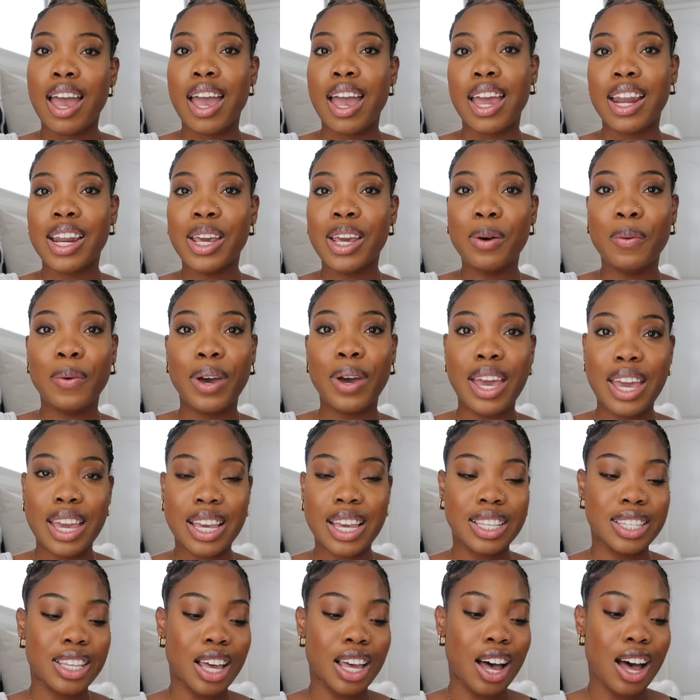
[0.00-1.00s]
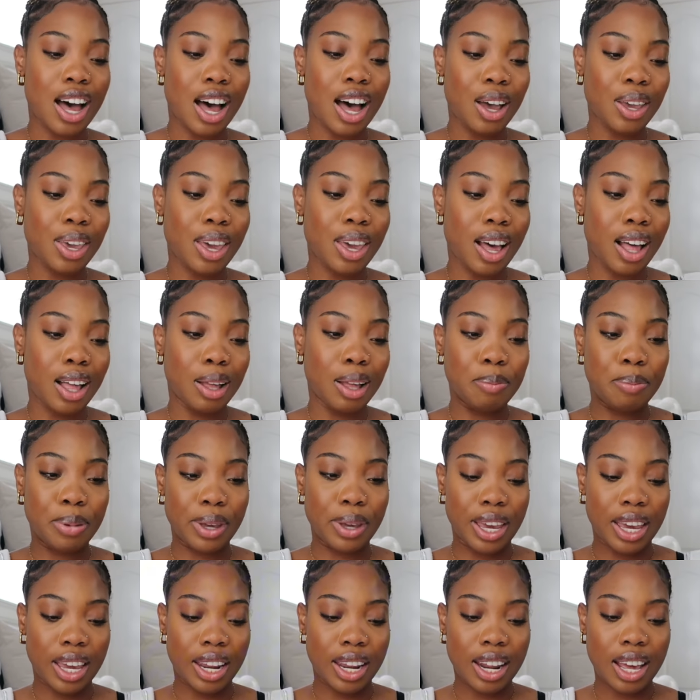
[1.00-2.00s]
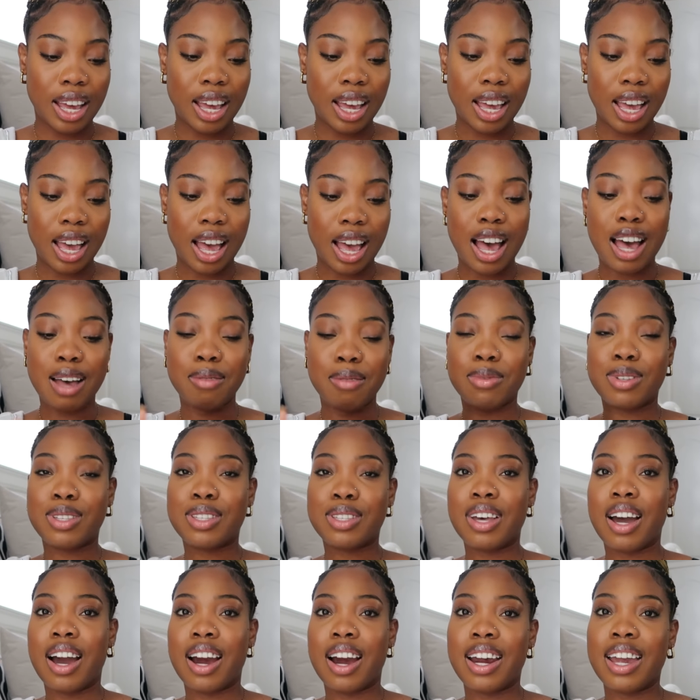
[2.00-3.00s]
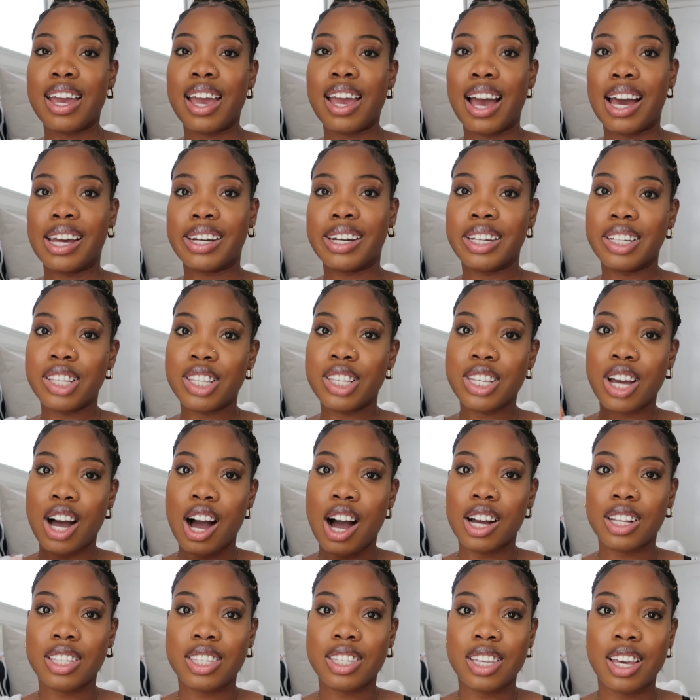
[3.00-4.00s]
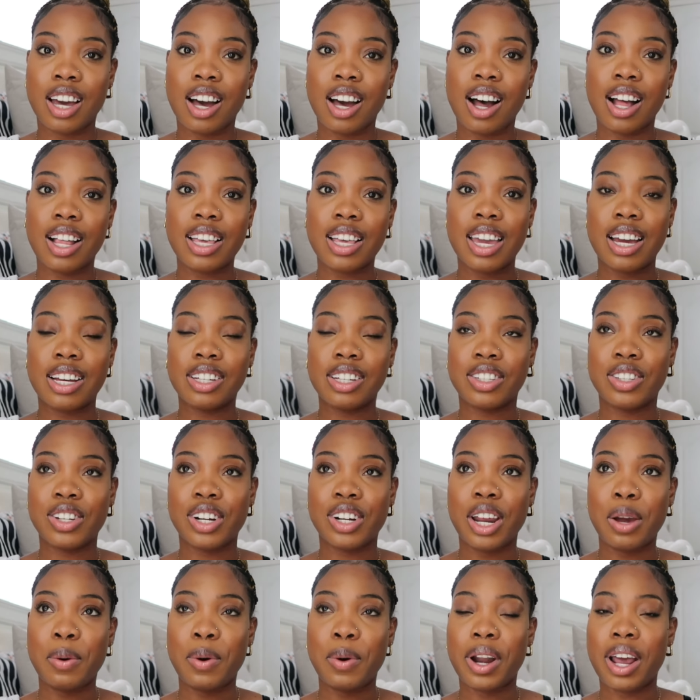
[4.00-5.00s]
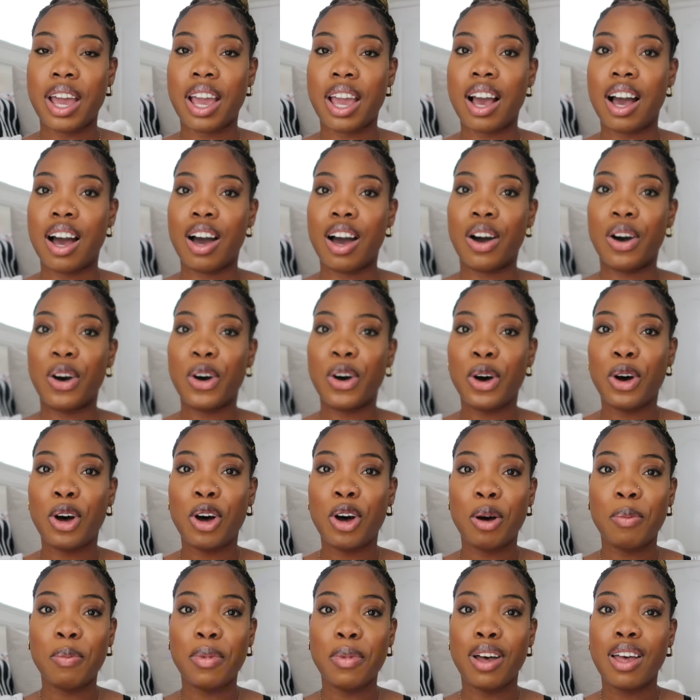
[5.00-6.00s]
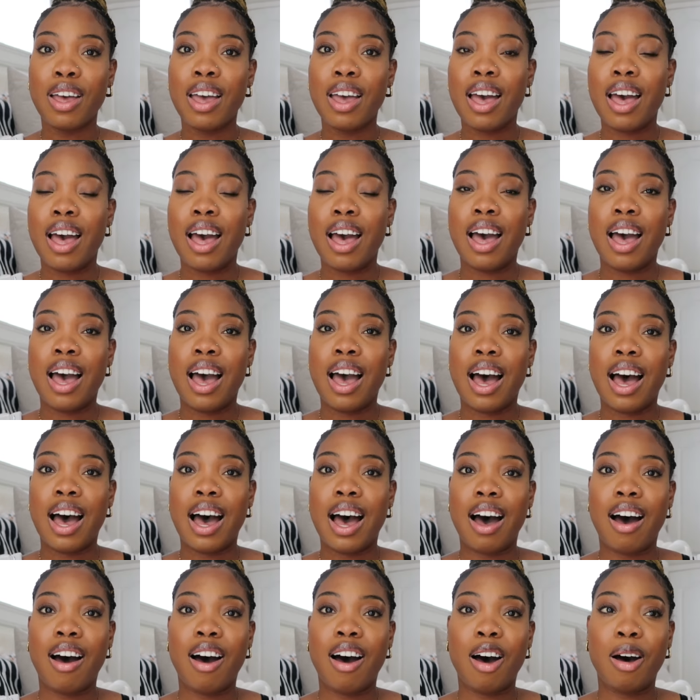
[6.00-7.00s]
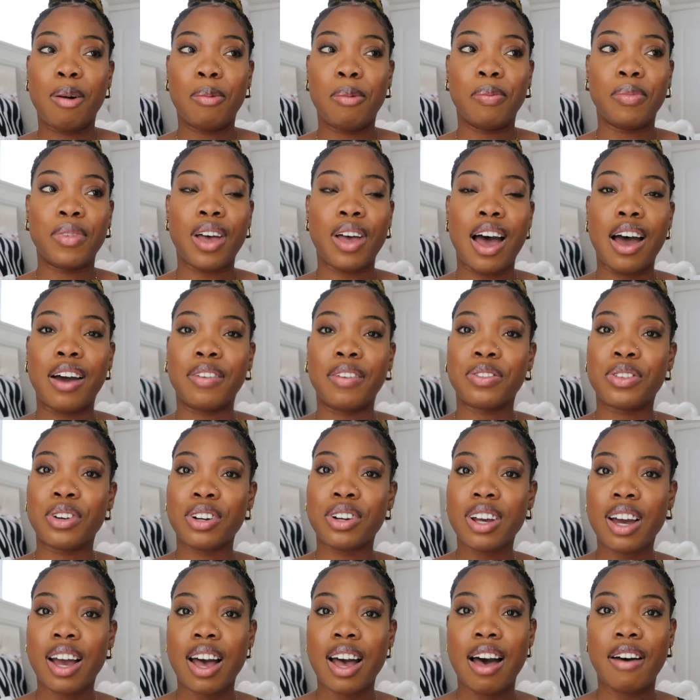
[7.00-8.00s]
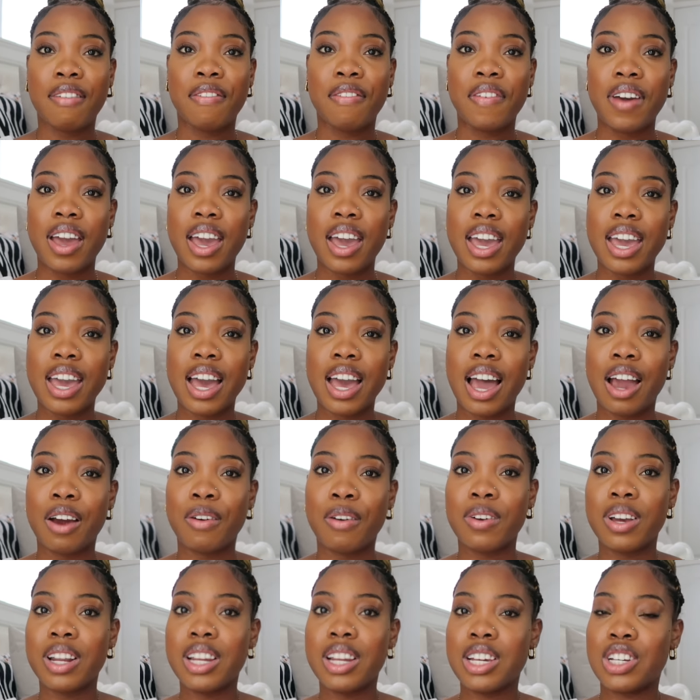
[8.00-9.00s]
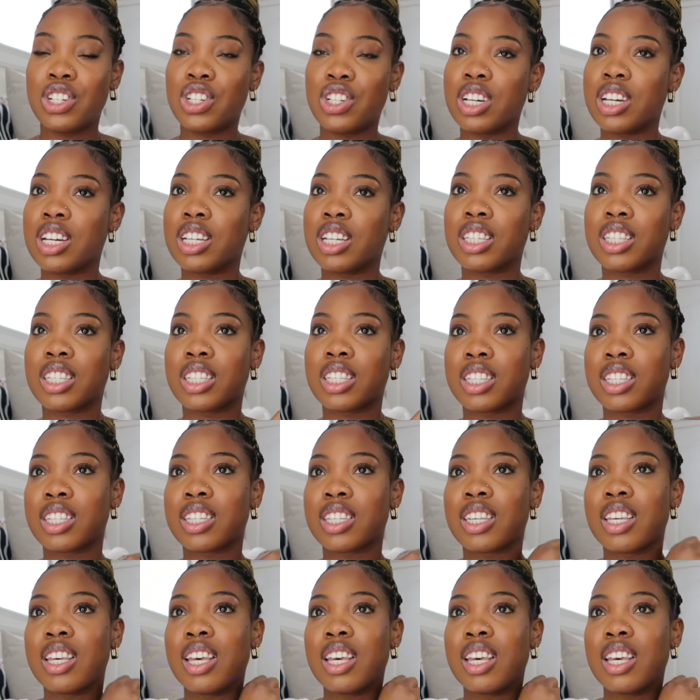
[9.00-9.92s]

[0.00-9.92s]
anyways how y'all been i'm sorry i didn't talk to y'all yesterday when i got home um after the cafe i really just